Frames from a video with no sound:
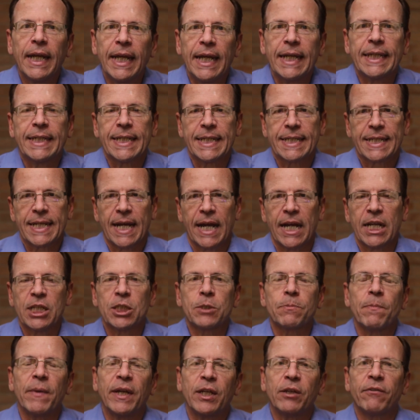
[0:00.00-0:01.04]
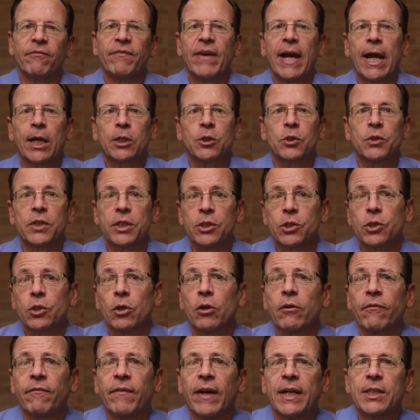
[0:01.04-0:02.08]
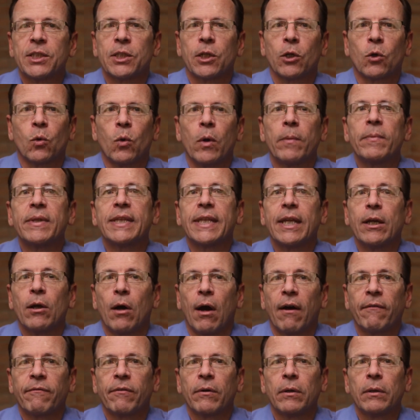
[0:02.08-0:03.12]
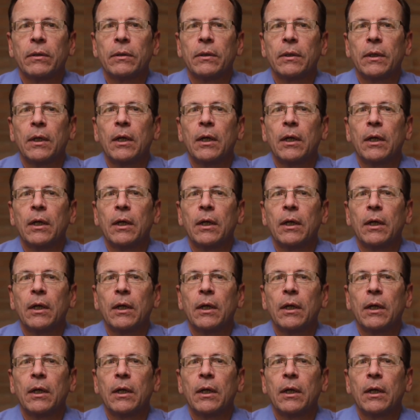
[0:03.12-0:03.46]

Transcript: It designs, manufactures, and certifies the equipment they offer